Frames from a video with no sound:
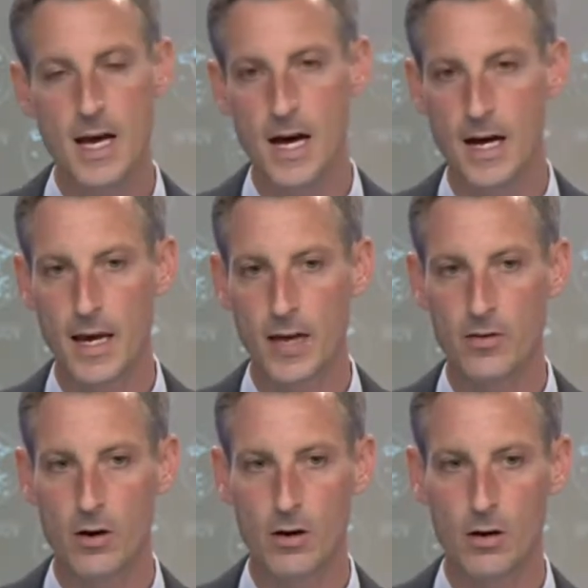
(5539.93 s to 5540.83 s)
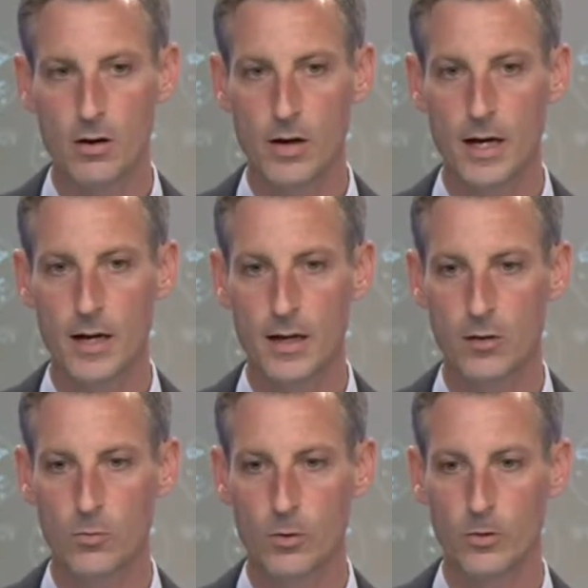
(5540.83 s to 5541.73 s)
and are
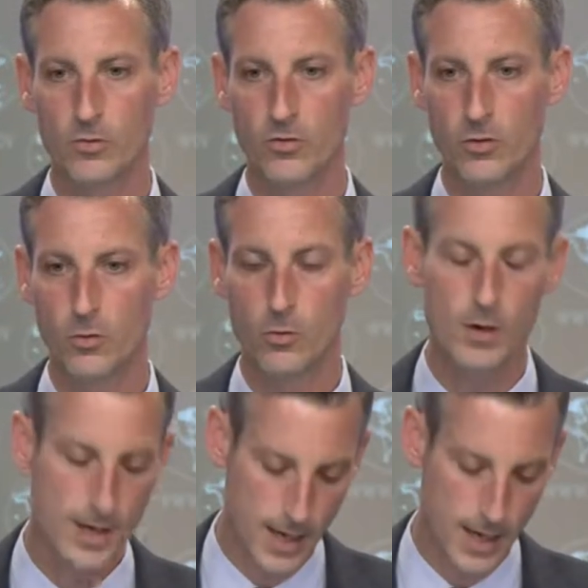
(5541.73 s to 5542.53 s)
en route to